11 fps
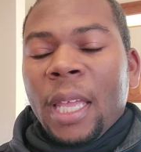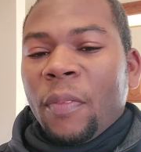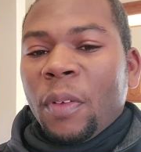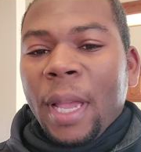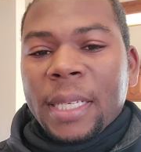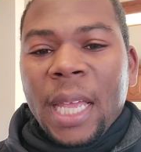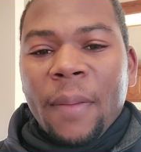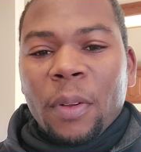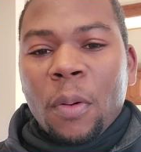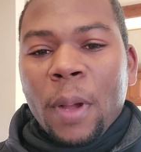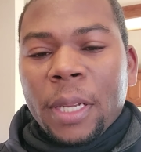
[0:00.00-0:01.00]
If you guys have
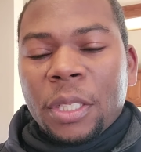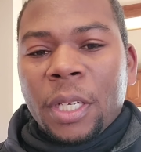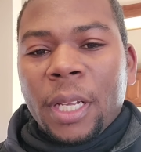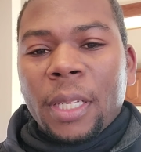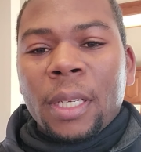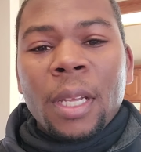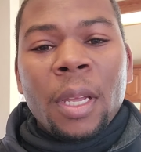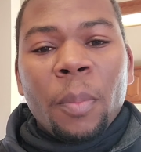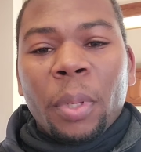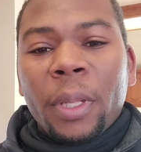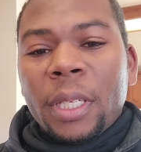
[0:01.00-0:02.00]
a question,
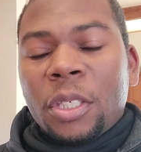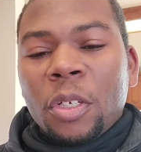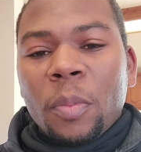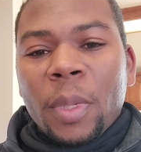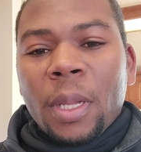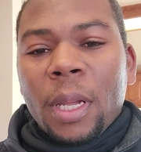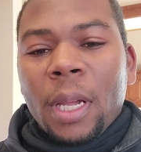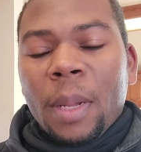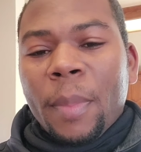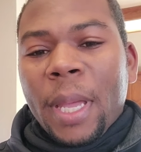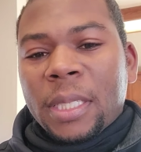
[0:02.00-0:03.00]
please shoot me a,
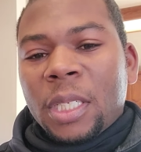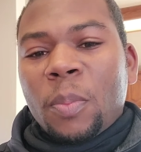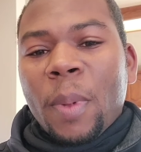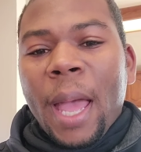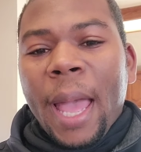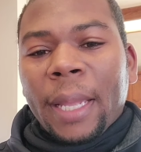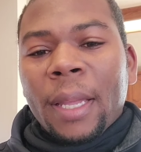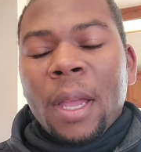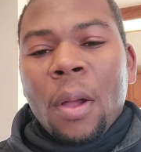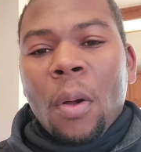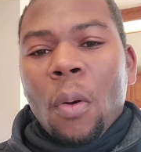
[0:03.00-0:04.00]
a message
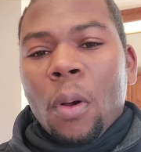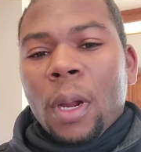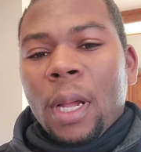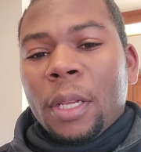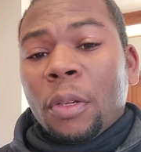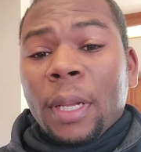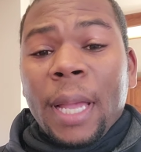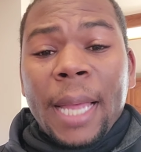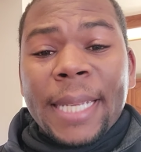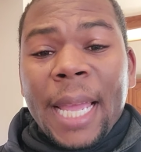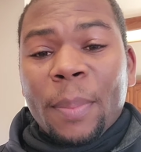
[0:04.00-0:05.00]
back or uh, you can
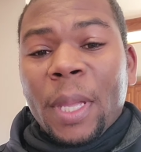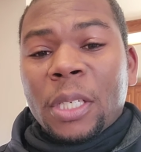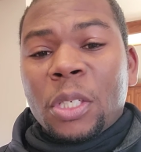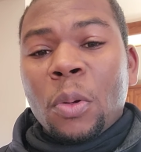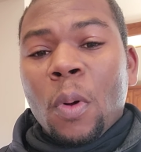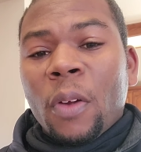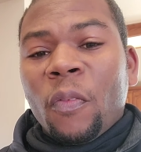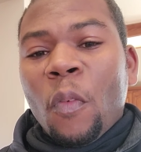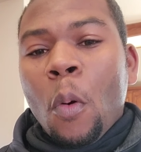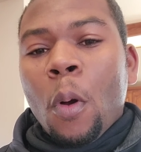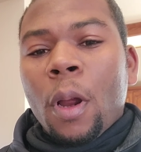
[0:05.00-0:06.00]
contact me at
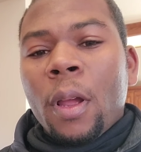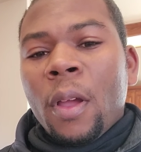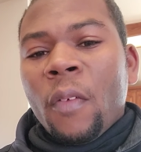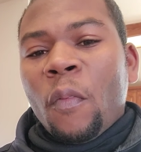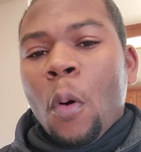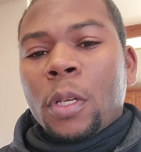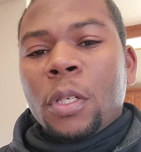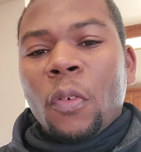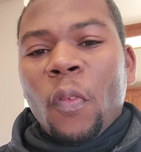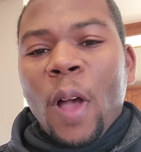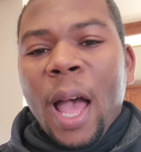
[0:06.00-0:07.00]
214
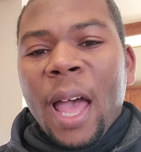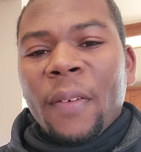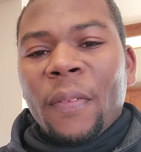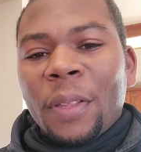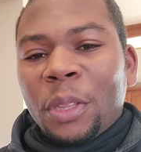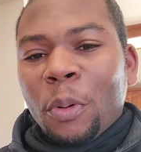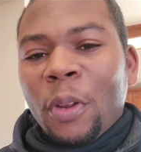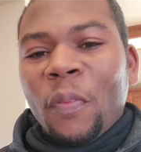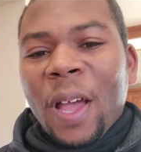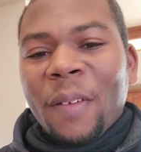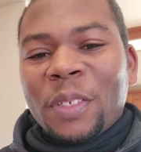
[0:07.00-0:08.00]
425
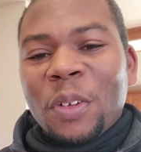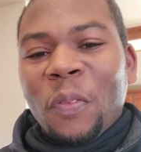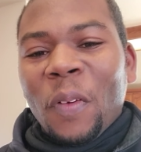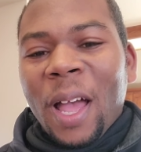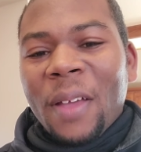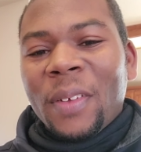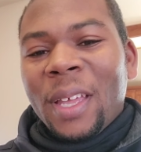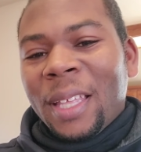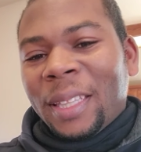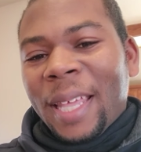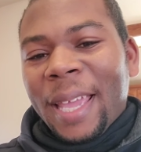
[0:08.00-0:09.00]
3525.